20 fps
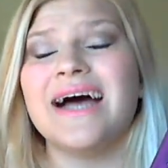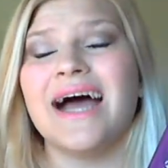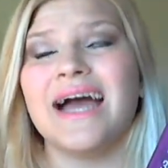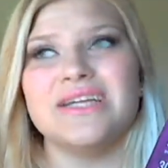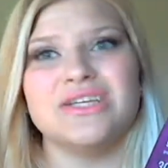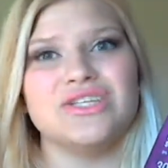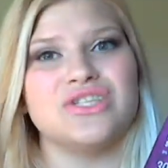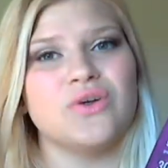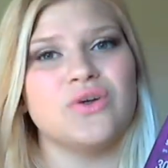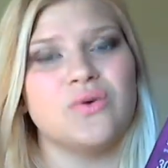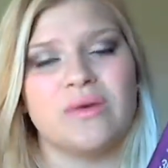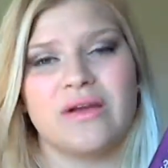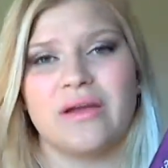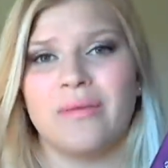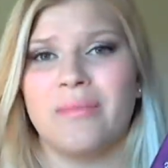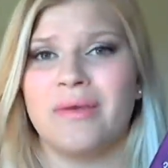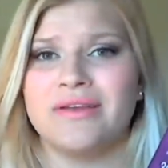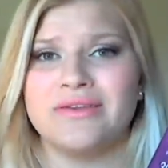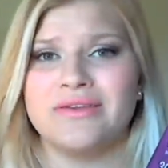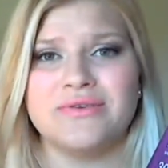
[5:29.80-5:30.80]
I just don't
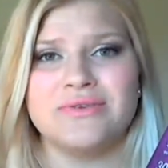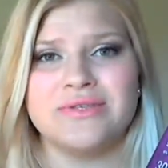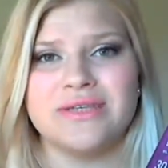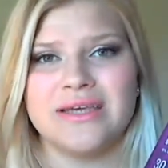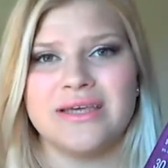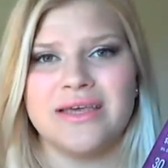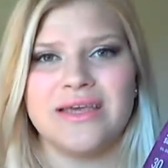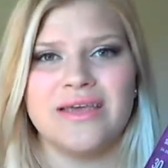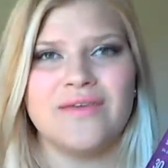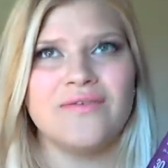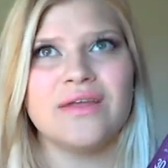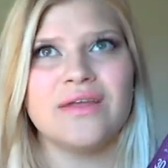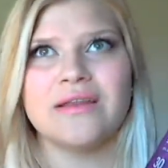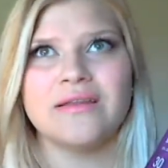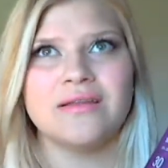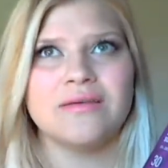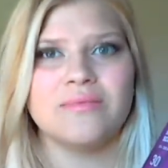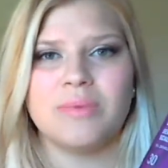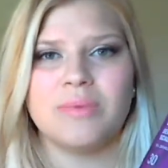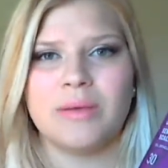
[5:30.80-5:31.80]
recommend using.
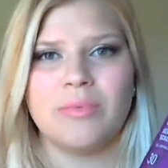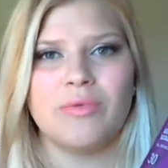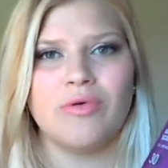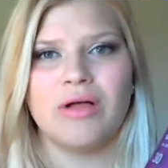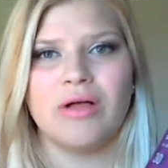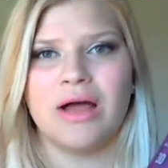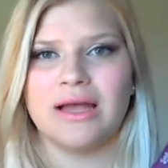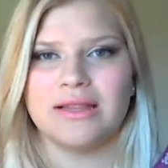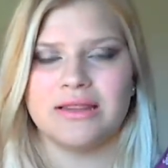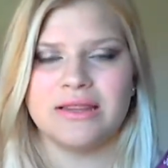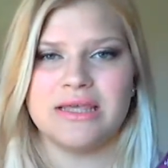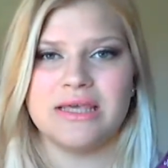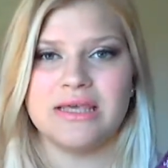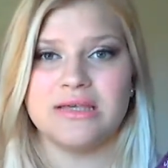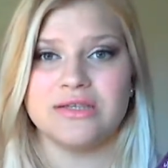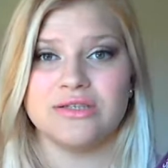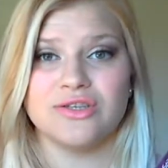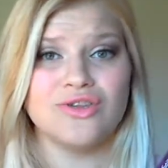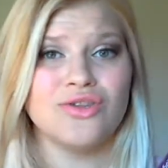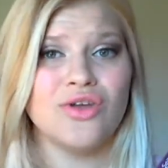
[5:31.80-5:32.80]
Even people at
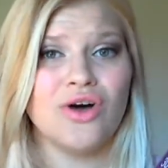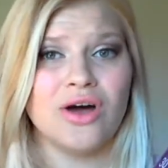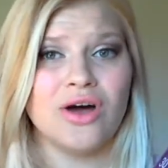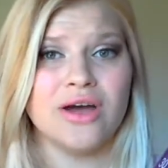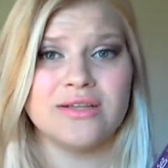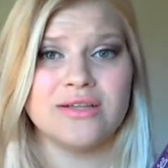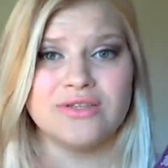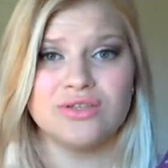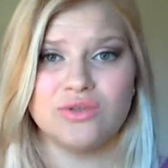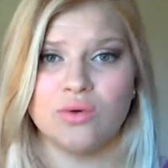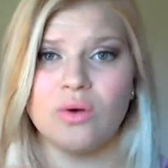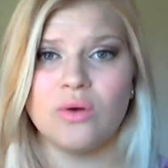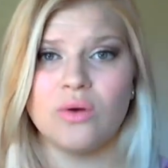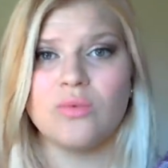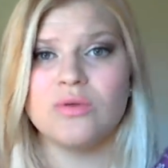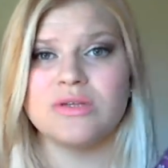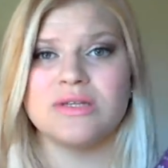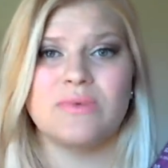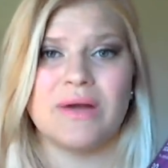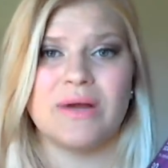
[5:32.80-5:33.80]
the salon store
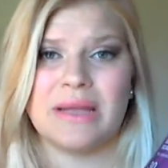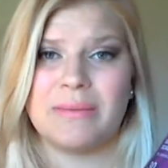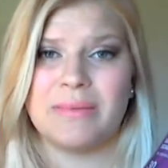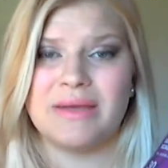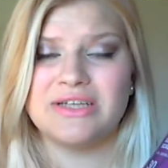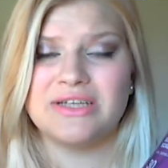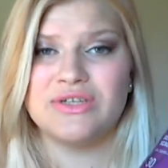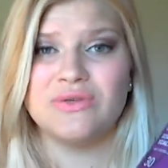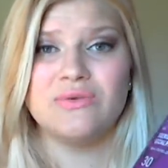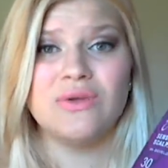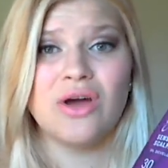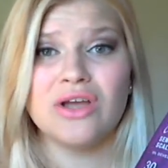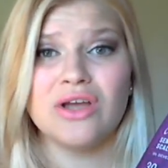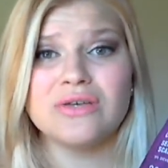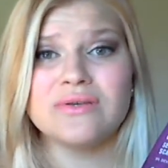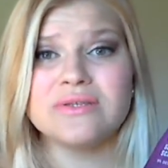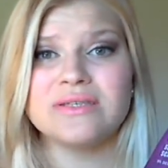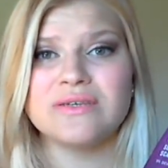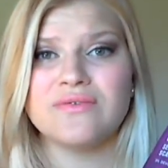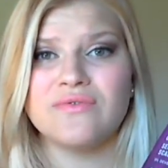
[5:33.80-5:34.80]
will recommend you not
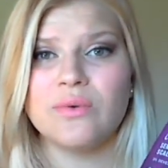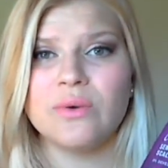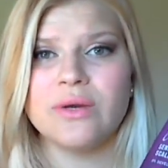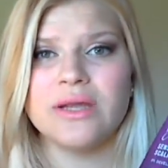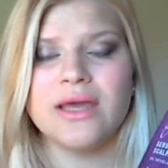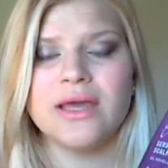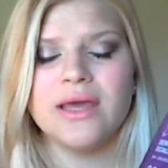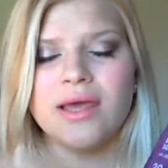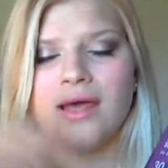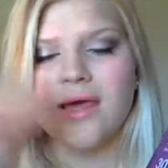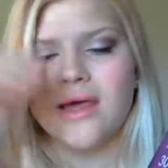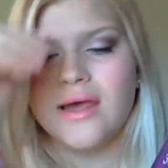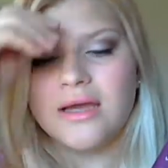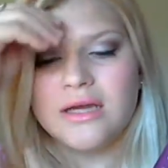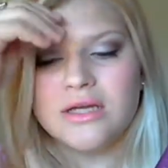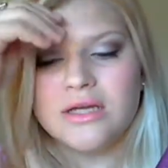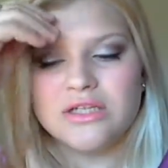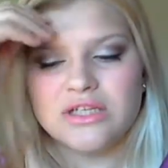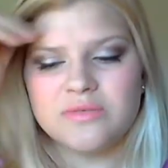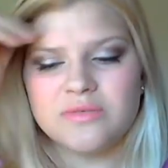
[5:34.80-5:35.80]
using 40
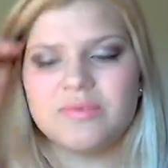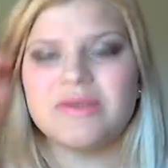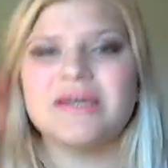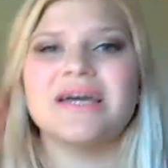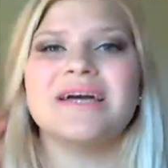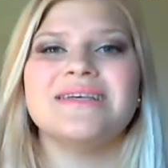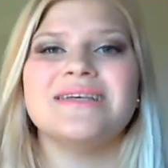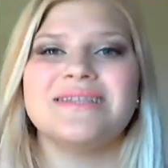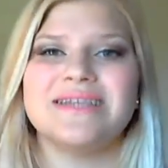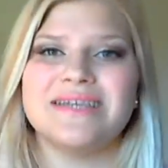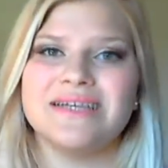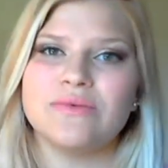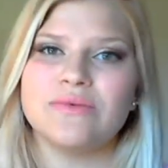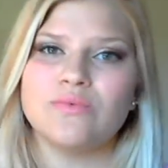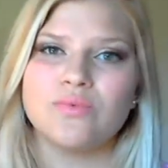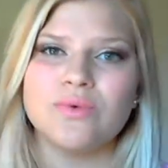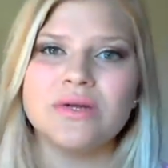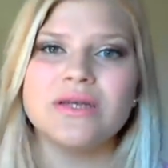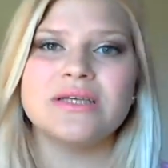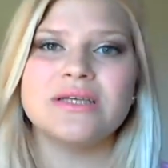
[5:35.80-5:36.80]
just because it
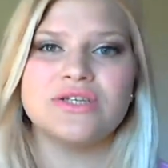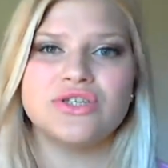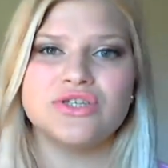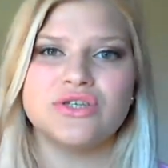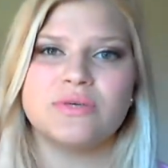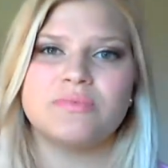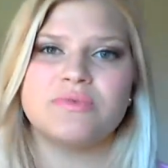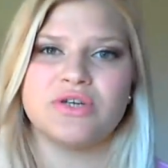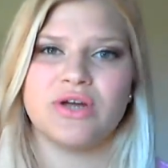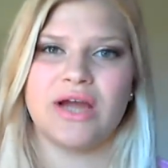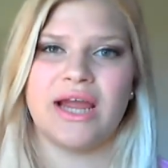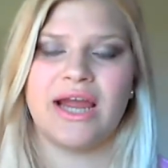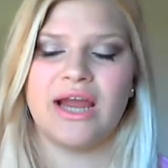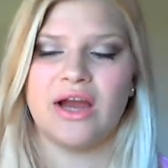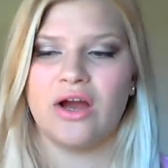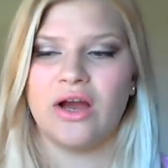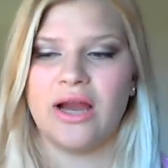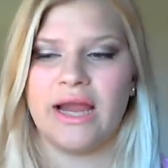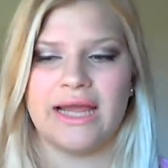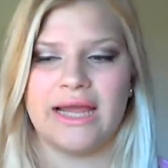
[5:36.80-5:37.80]
really strips your
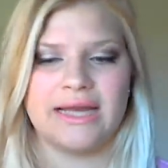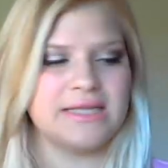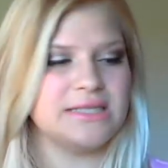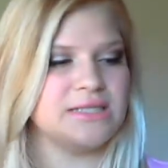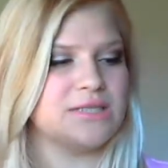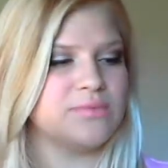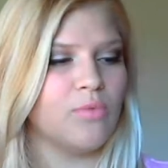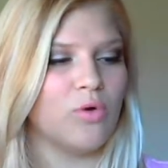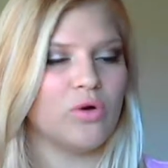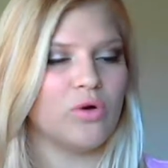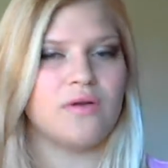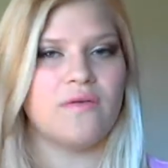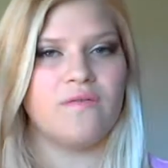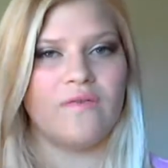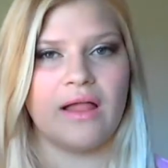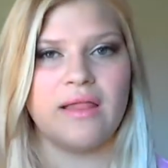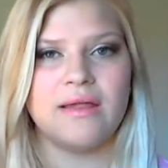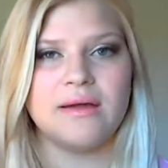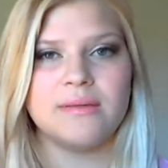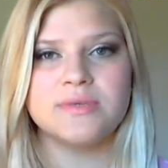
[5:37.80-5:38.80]
hair and it's more
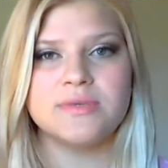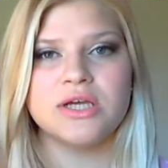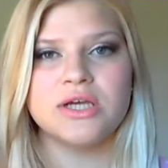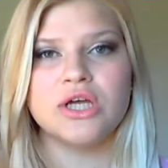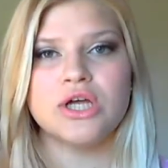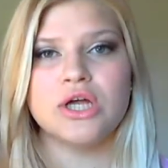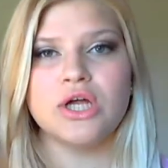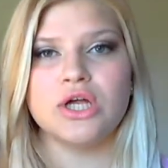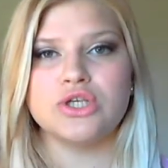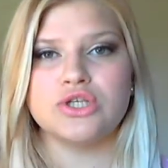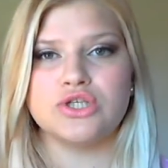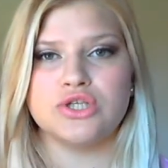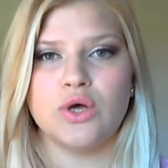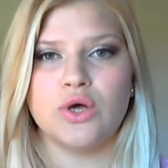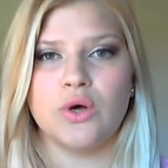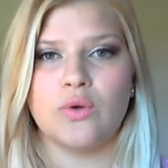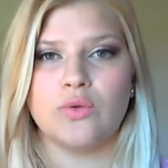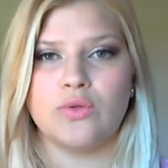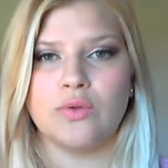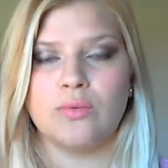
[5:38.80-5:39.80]
developed.
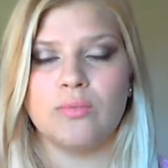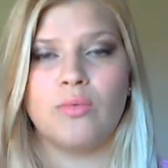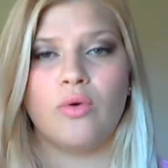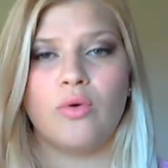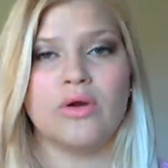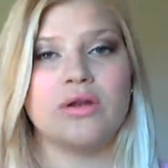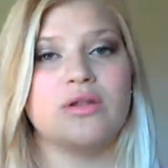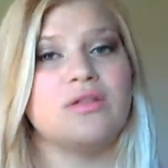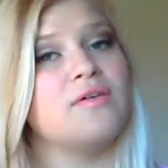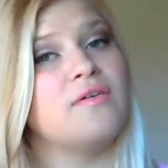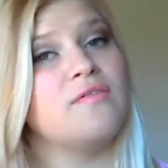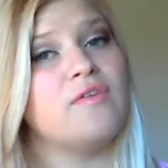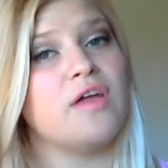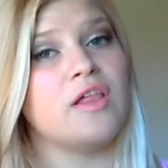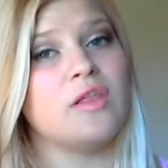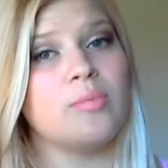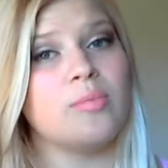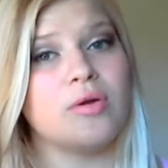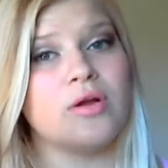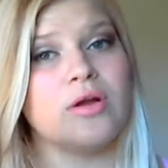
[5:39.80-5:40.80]
So the more the
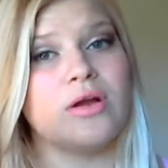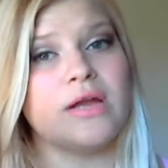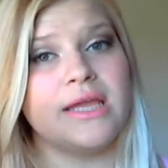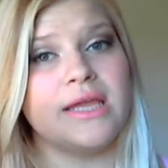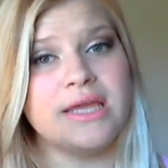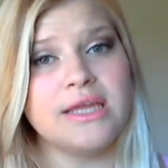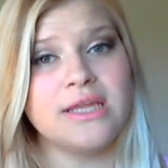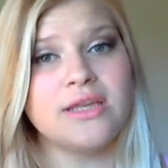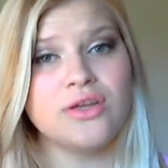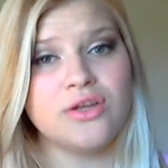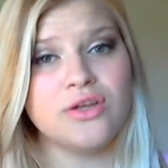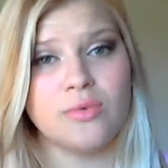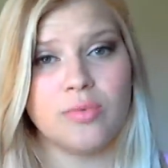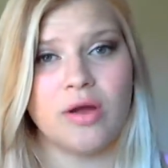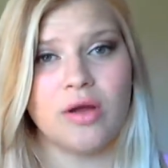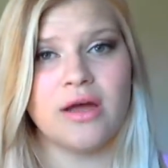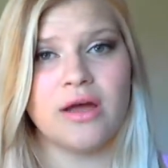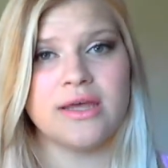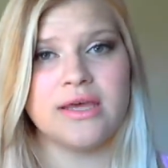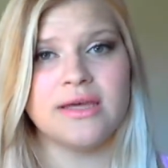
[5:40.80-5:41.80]
developer in your
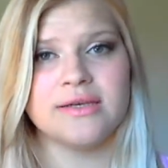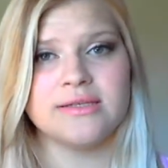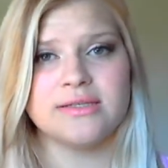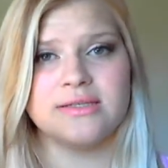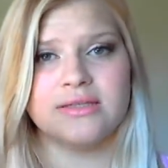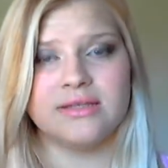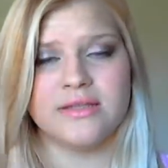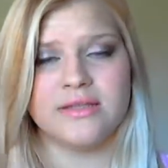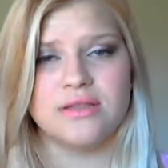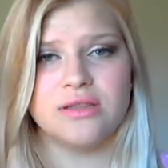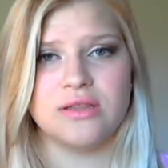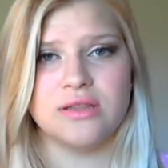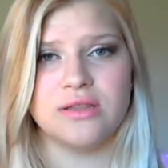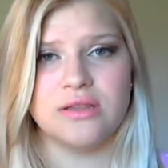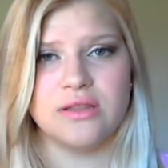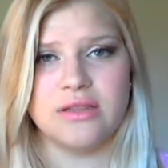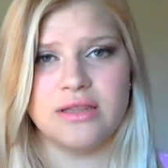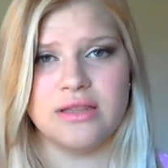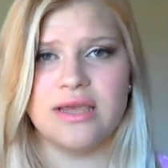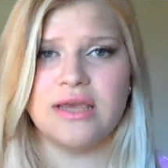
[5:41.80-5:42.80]
products,
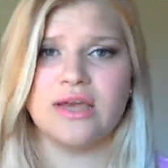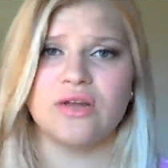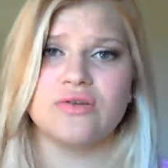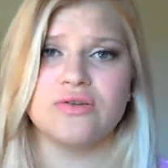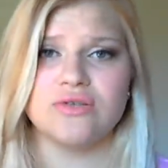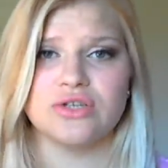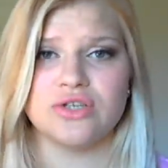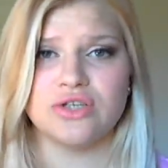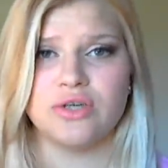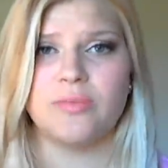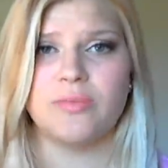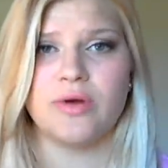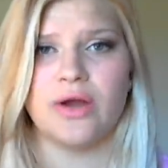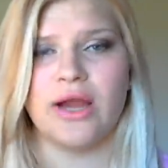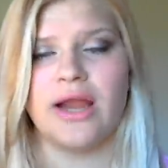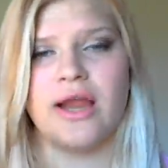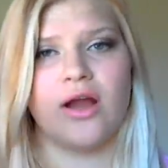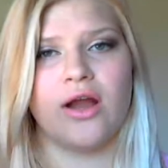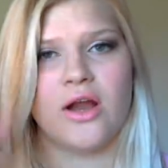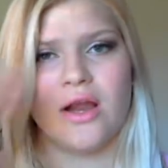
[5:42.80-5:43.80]
it'll strip your
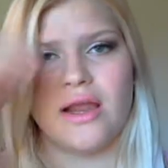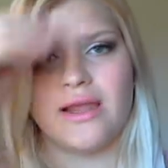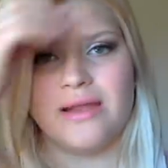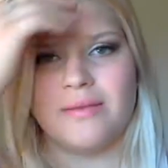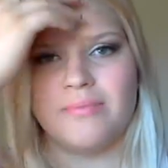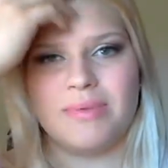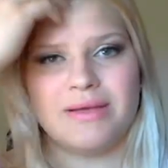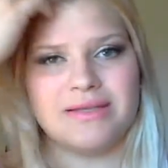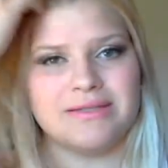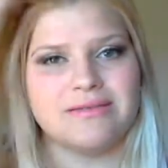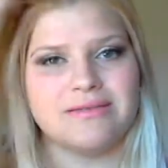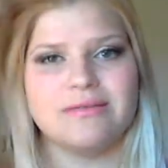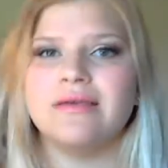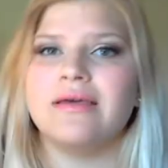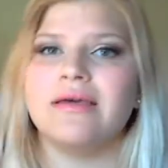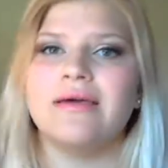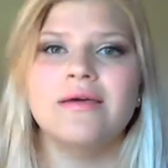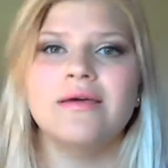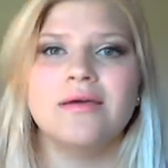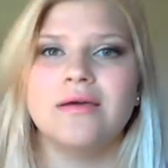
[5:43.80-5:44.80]
hair and
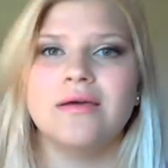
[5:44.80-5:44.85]
basically